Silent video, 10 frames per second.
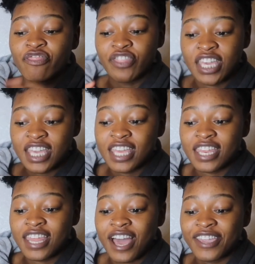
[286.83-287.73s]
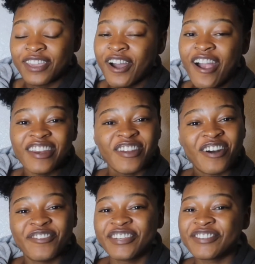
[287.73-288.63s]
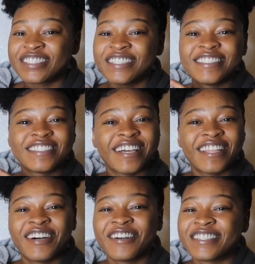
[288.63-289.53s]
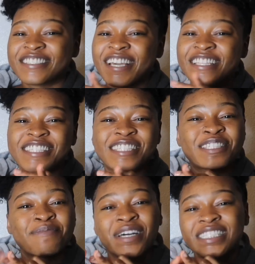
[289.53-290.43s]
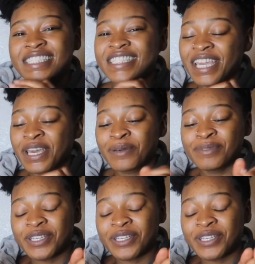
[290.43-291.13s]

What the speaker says: Then y'all already know I want to see Jello, because that's my jam.